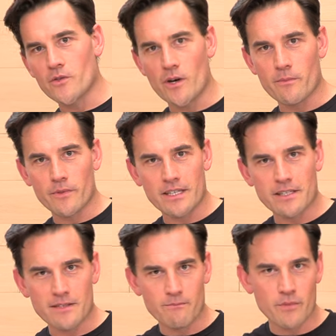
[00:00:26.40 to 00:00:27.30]
strip like
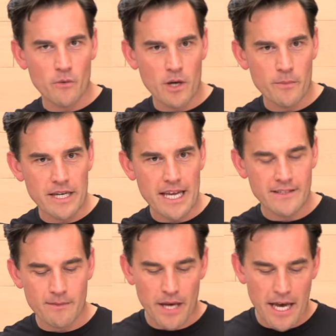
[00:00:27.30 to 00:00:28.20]
this Biltwell
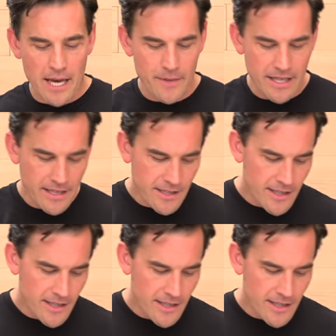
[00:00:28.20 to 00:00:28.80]
Bonanza behind me.